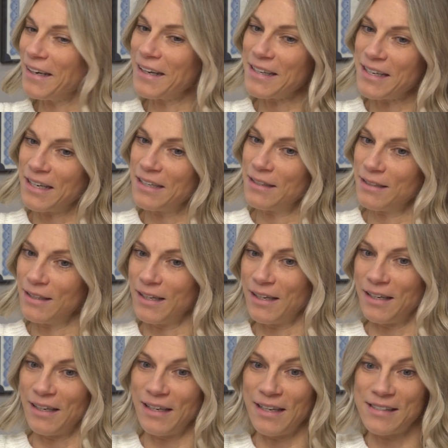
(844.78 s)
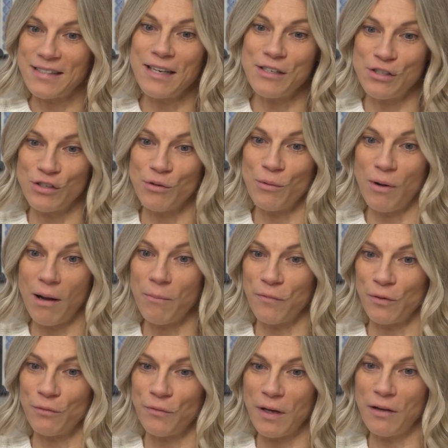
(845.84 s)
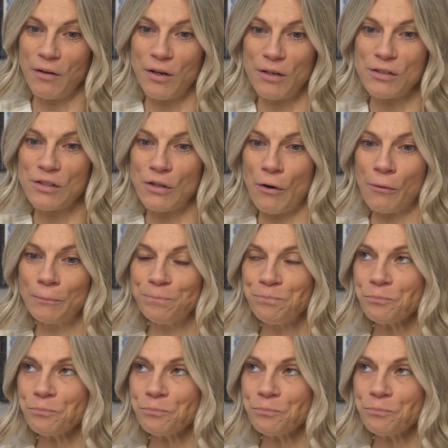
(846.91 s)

it sets you up for failure. So,